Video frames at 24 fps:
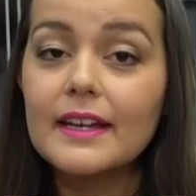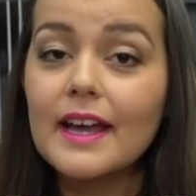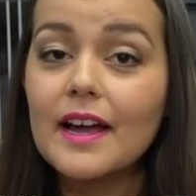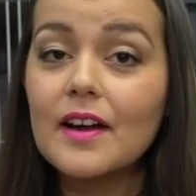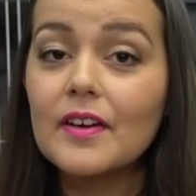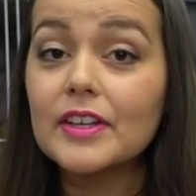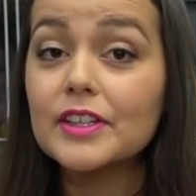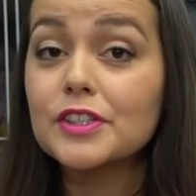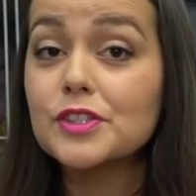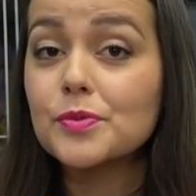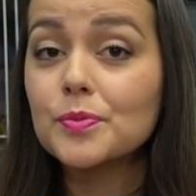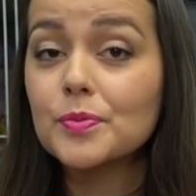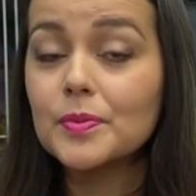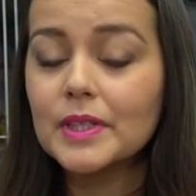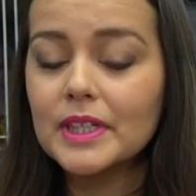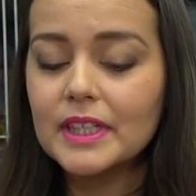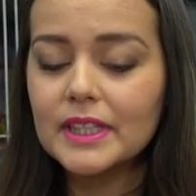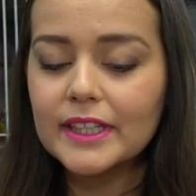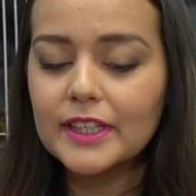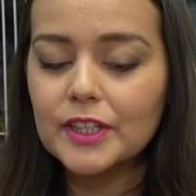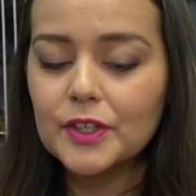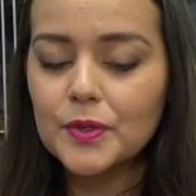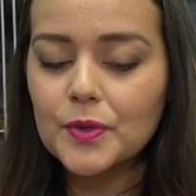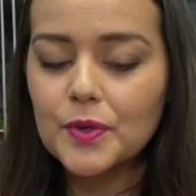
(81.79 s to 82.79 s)
Now, it's
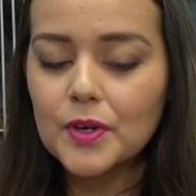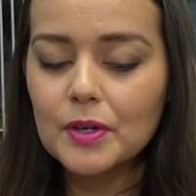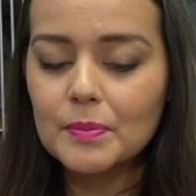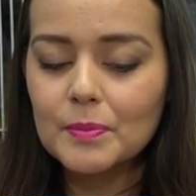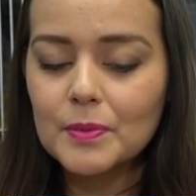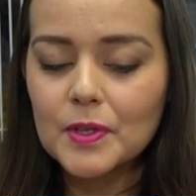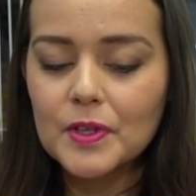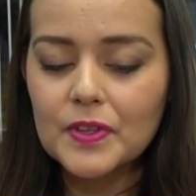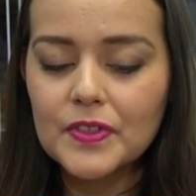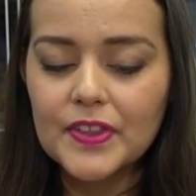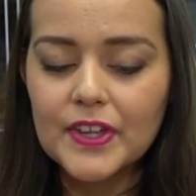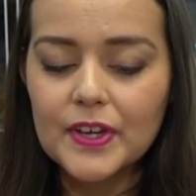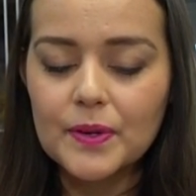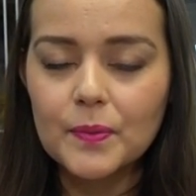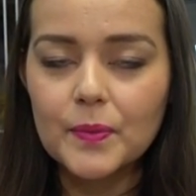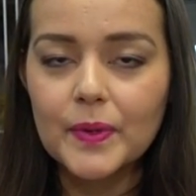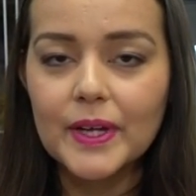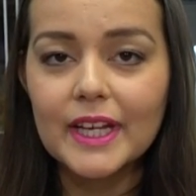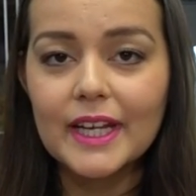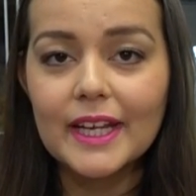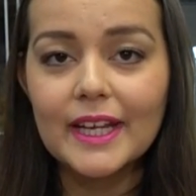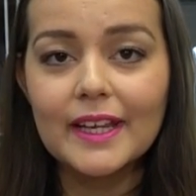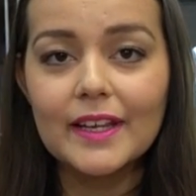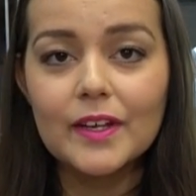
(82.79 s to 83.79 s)
really normal that
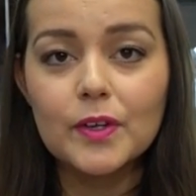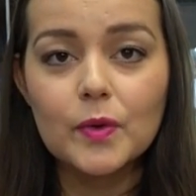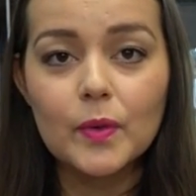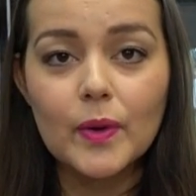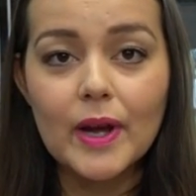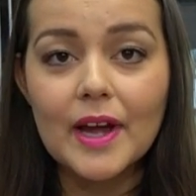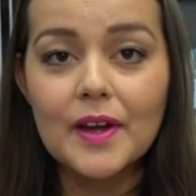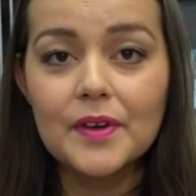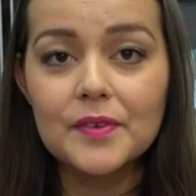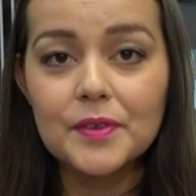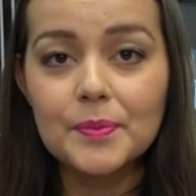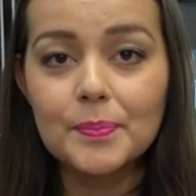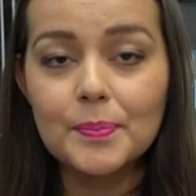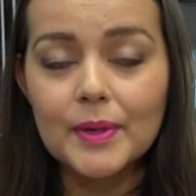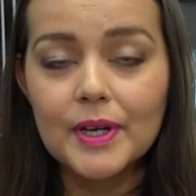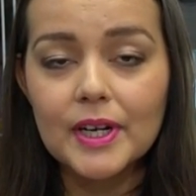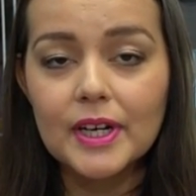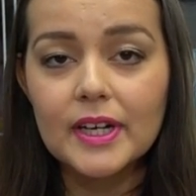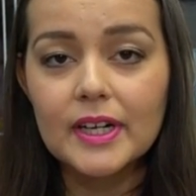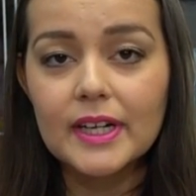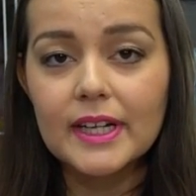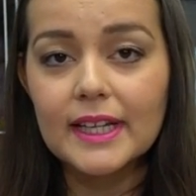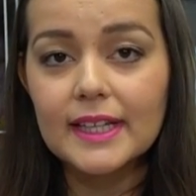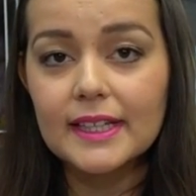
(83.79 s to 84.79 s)
when a ground
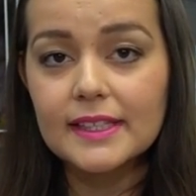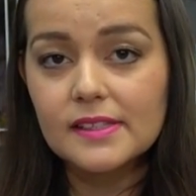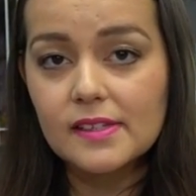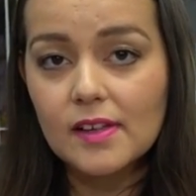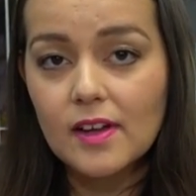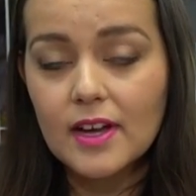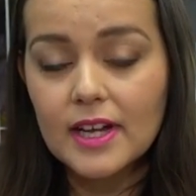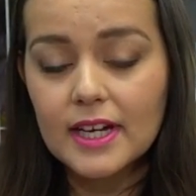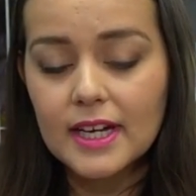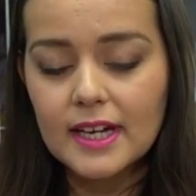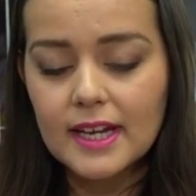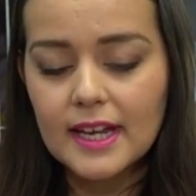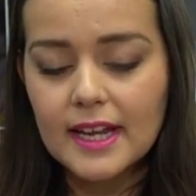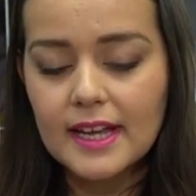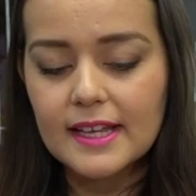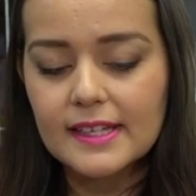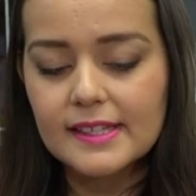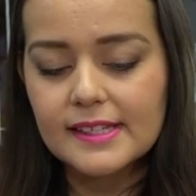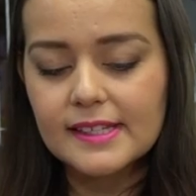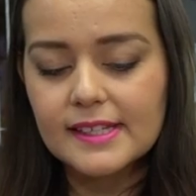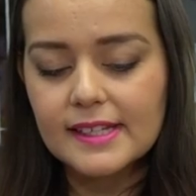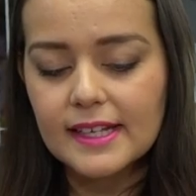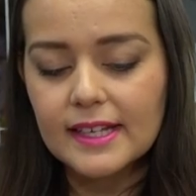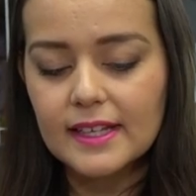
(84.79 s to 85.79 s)
bird is on a
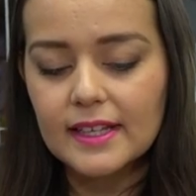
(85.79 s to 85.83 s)
nest,